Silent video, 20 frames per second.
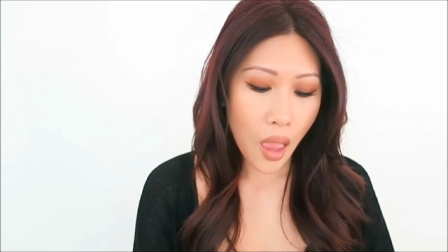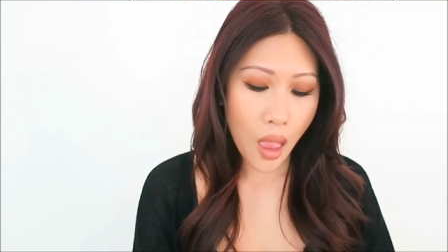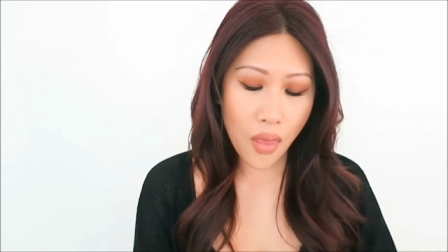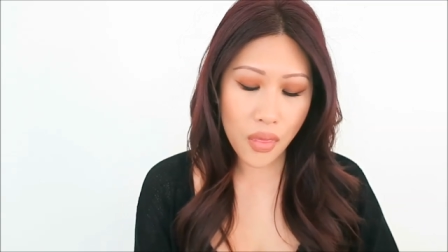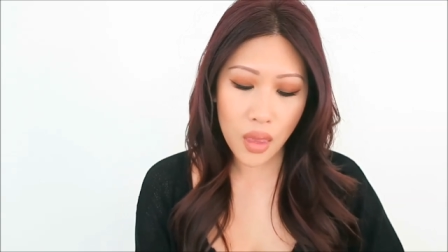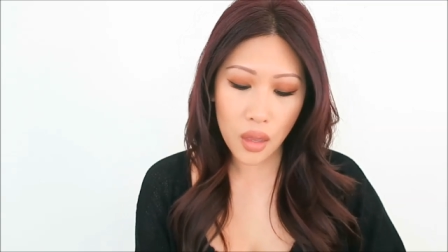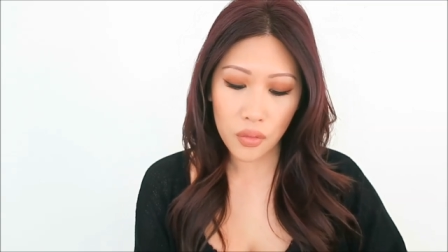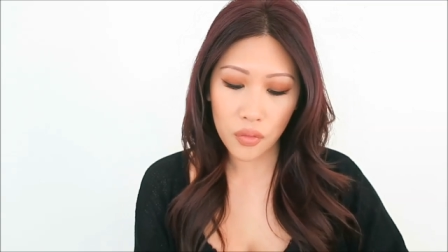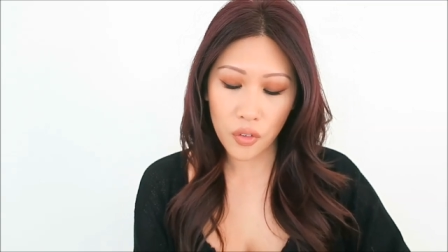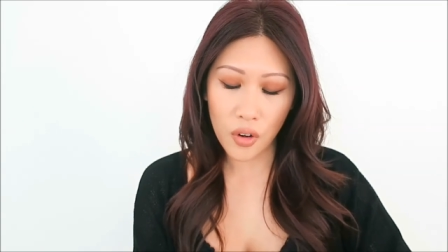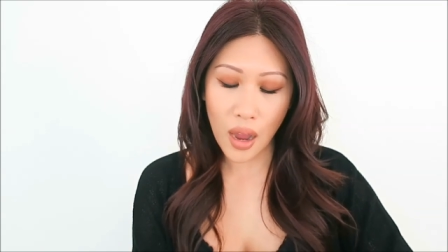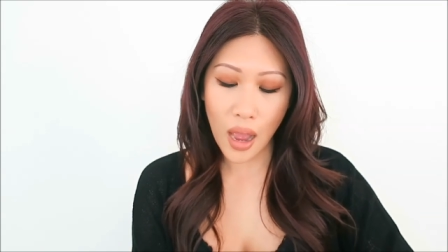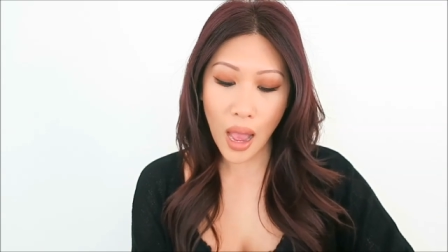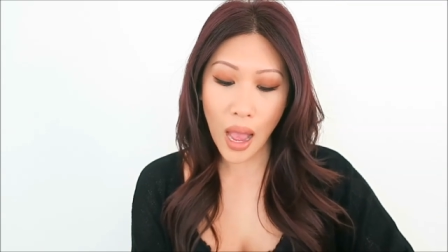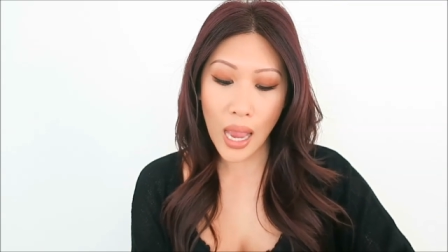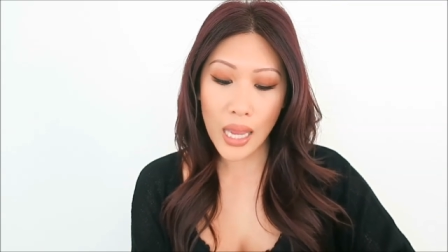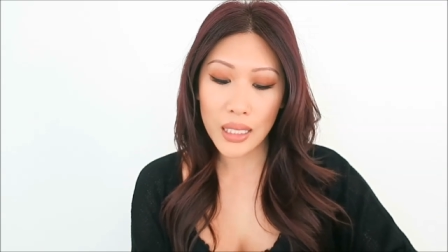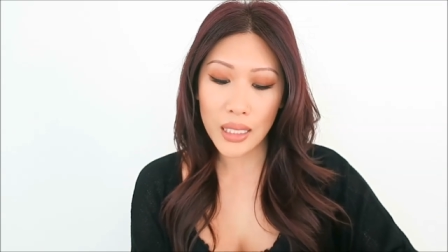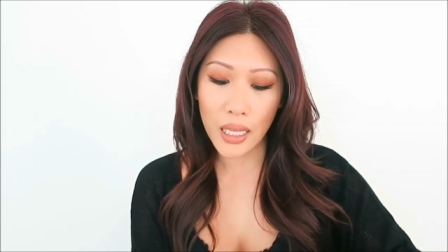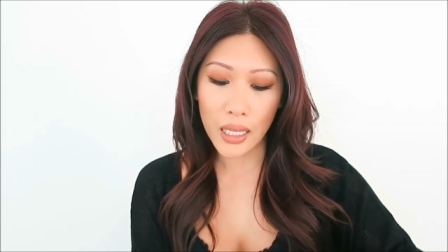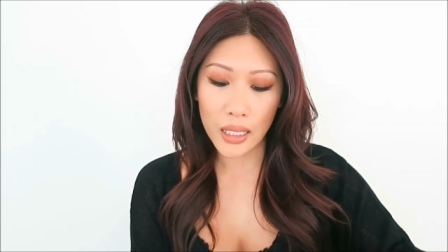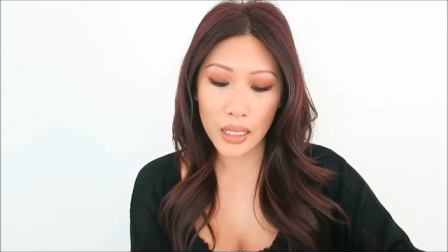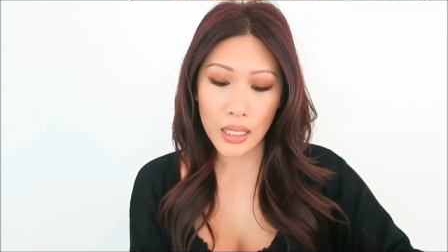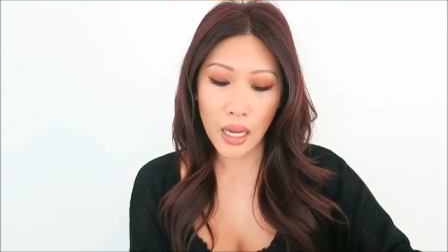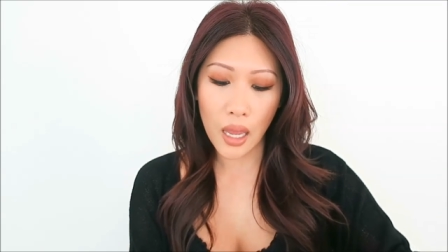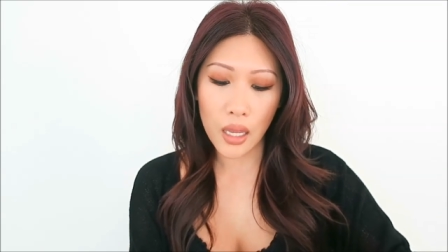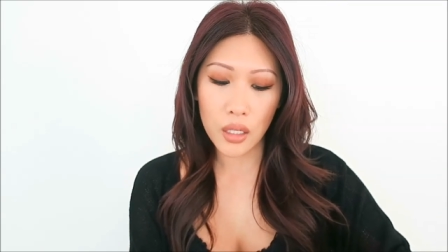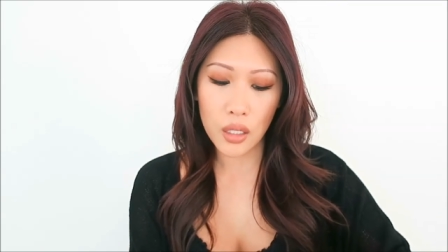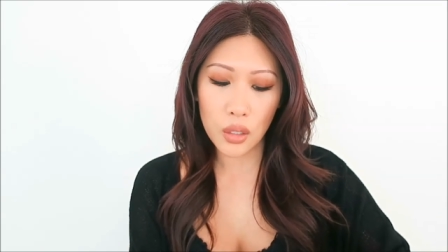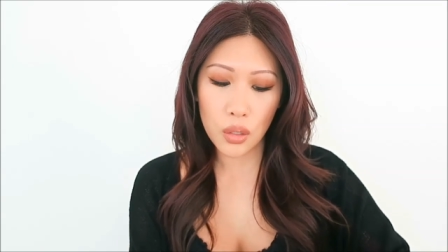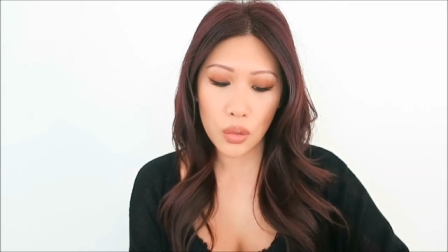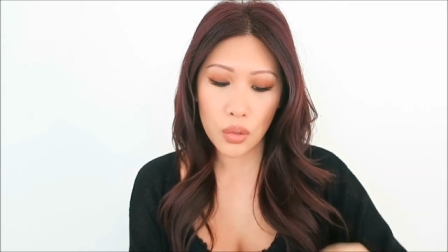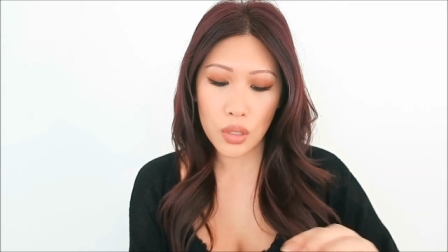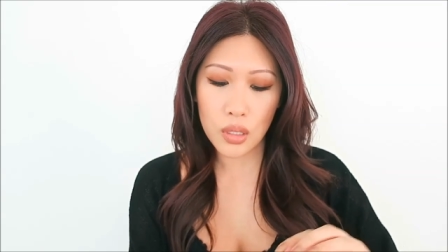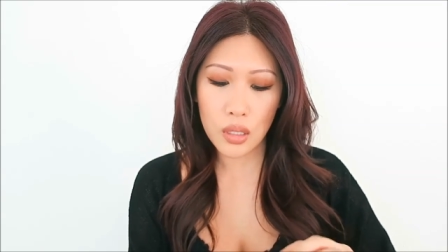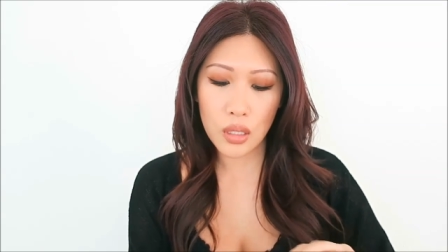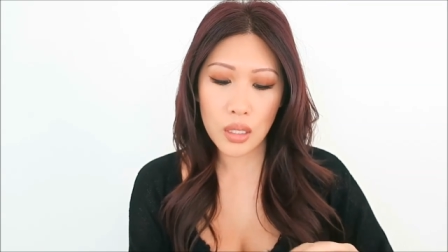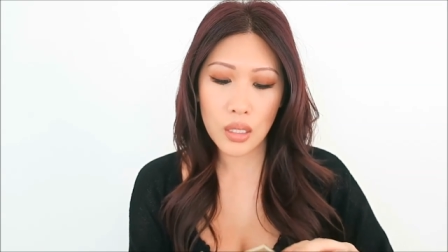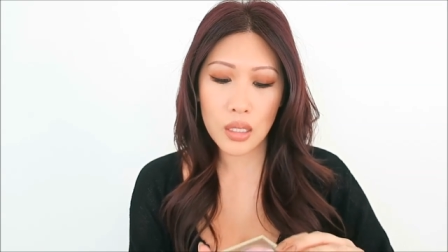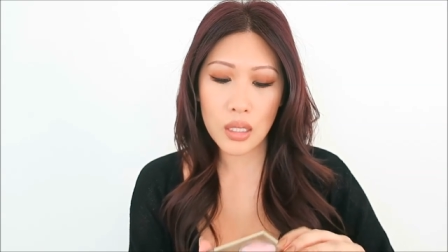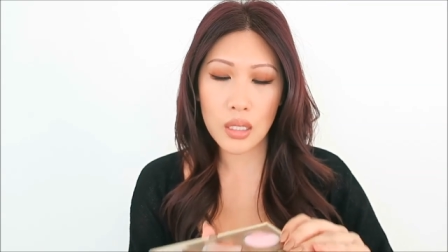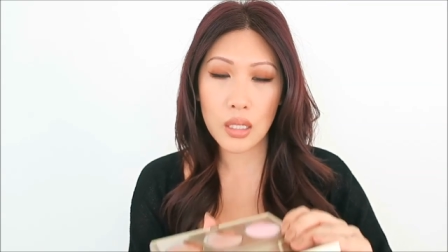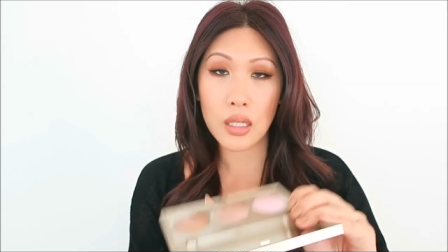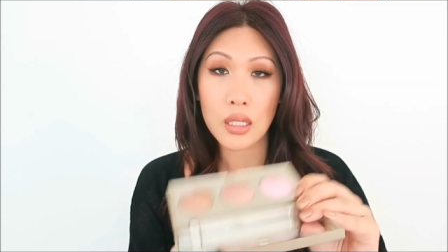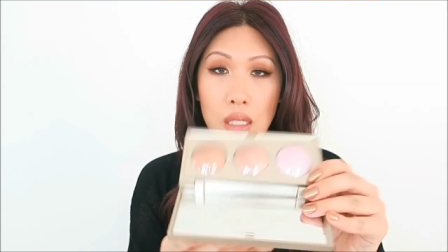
And then for highlight, I used this